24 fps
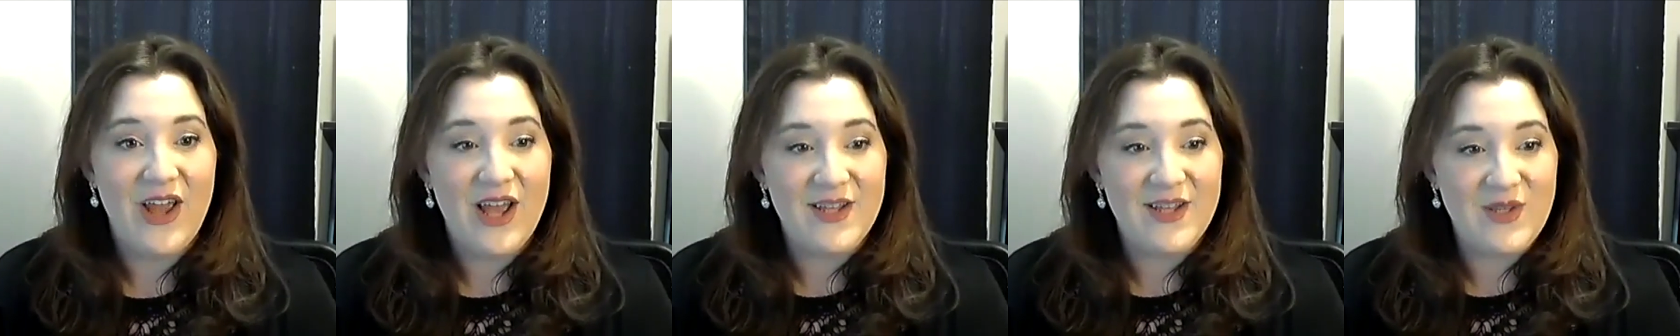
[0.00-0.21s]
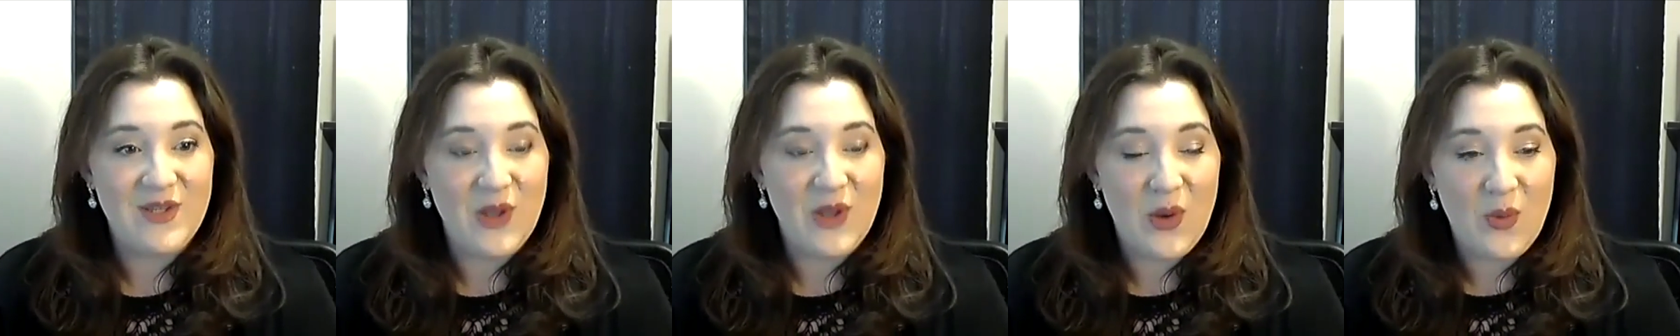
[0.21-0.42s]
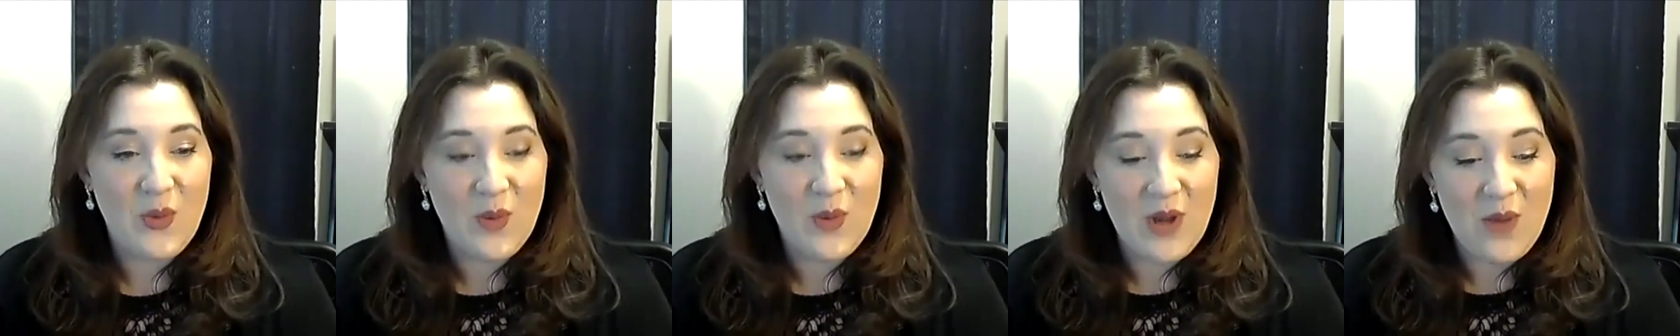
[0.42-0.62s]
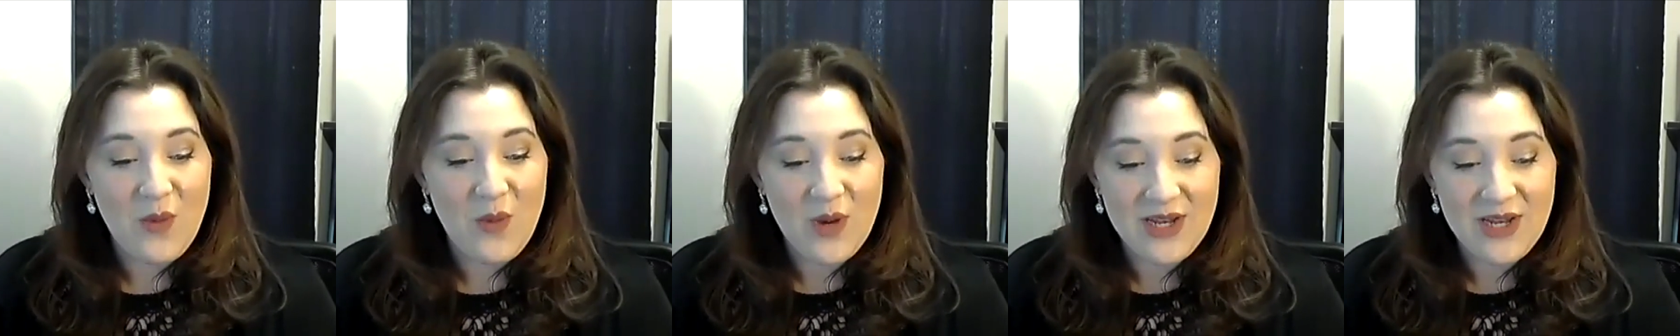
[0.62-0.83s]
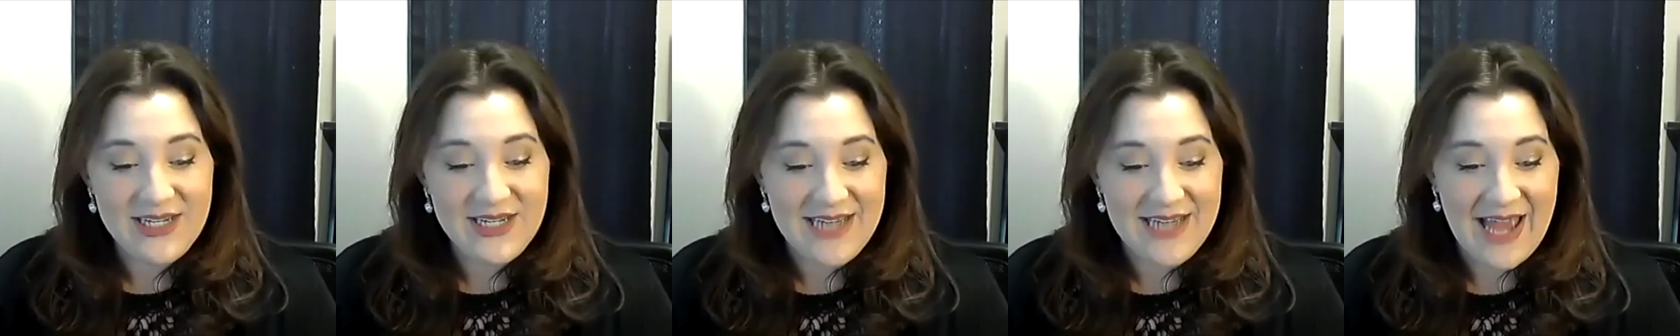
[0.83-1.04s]
So what I
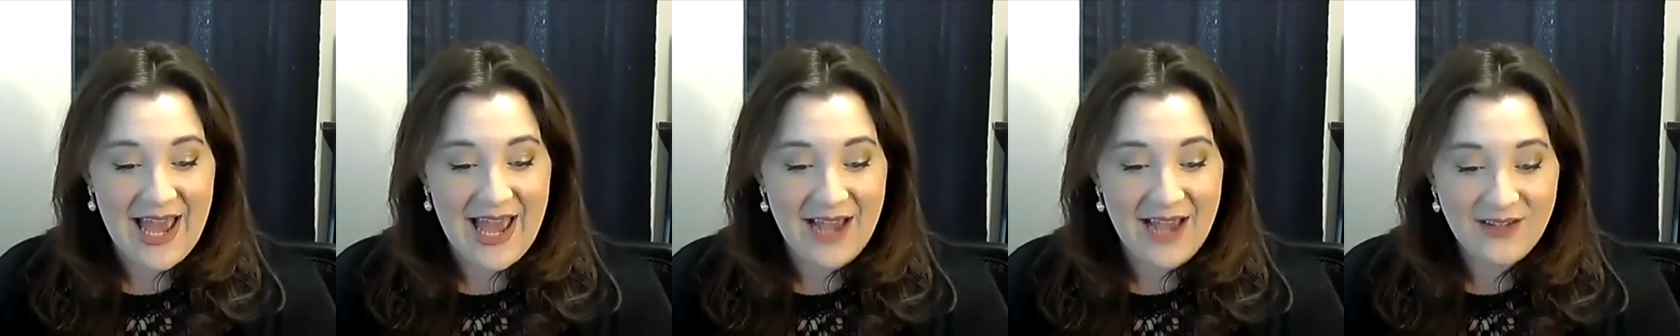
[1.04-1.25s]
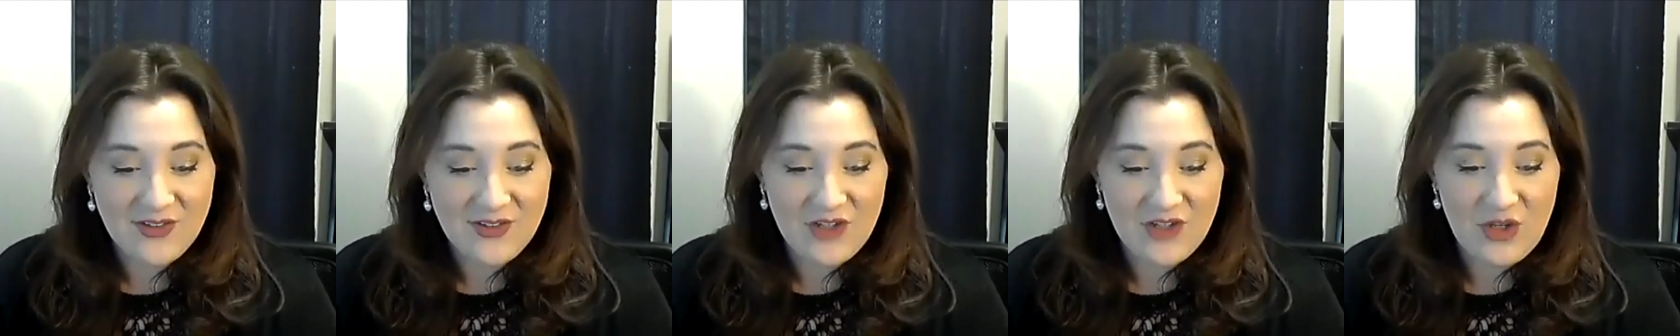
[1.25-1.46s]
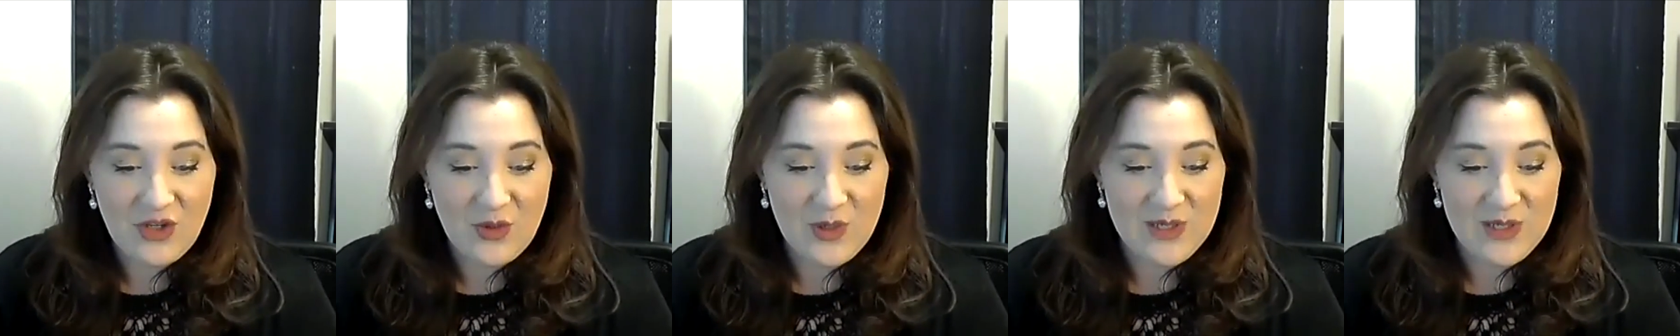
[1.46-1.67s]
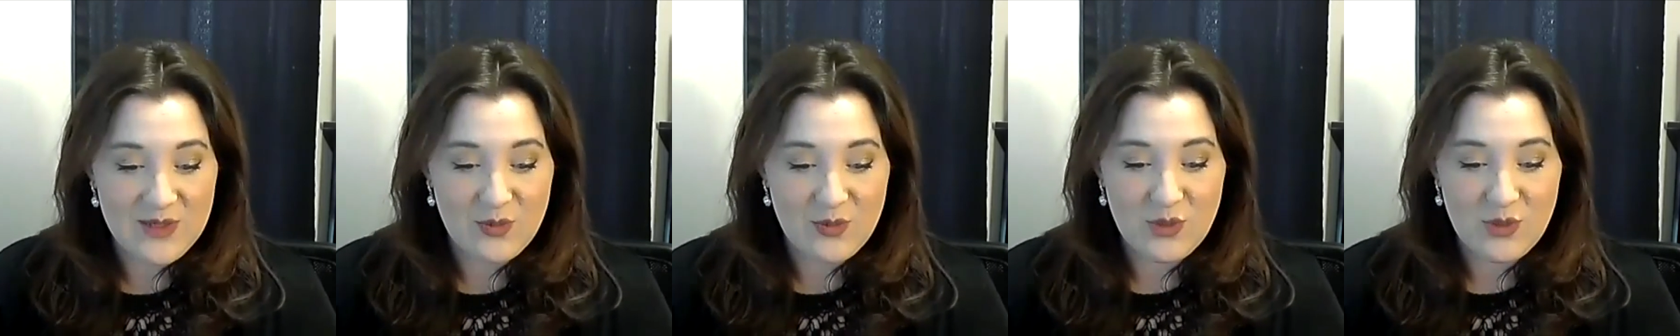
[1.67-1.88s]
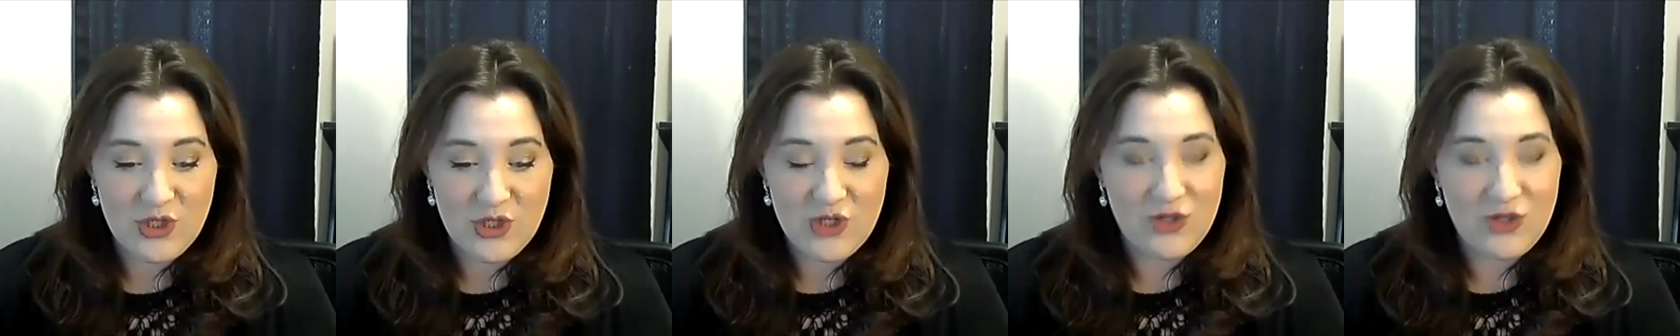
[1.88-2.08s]
wanted to ask you
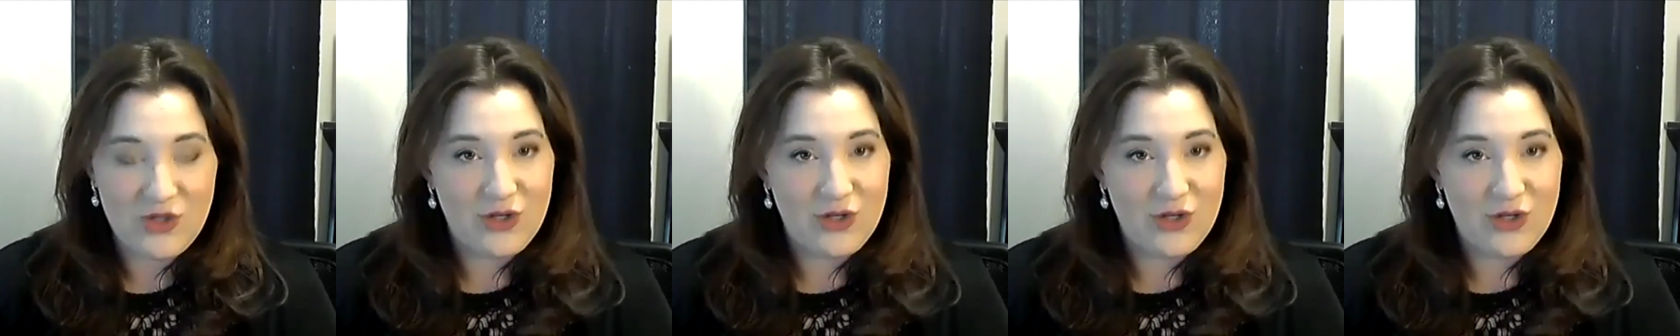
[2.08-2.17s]
is, would you,